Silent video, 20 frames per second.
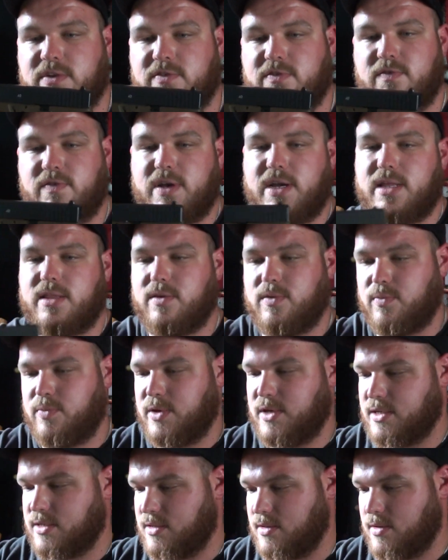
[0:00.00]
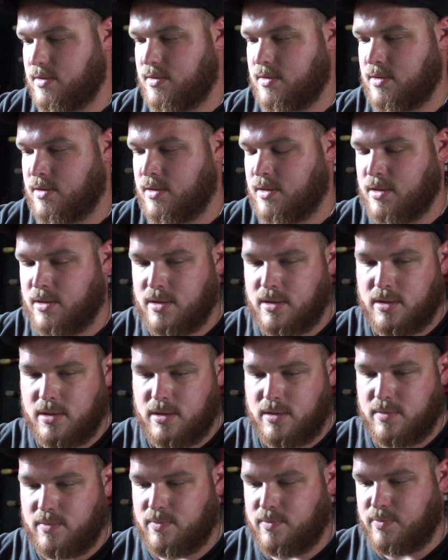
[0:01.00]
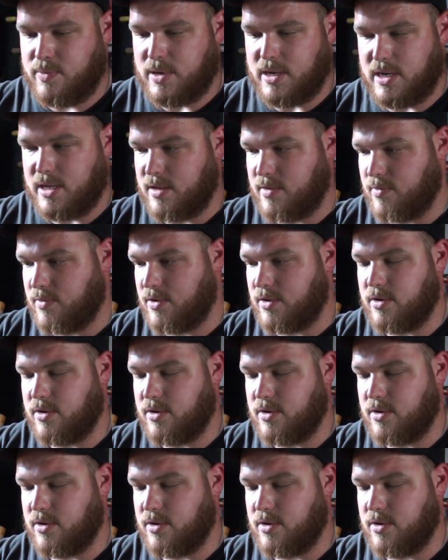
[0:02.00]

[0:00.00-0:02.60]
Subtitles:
Fine little piece of polymer